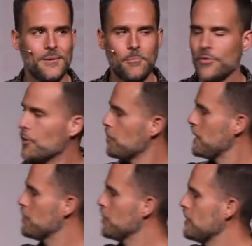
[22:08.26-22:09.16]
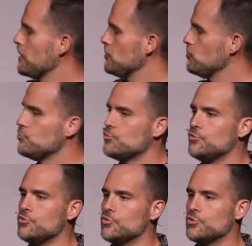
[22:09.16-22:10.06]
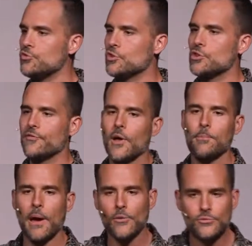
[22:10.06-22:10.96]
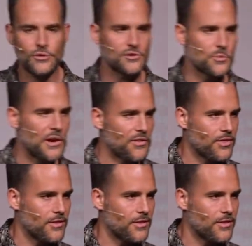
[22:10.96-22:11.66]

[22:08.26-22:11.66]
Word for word: But there are people that you, you, you can develop boundaries with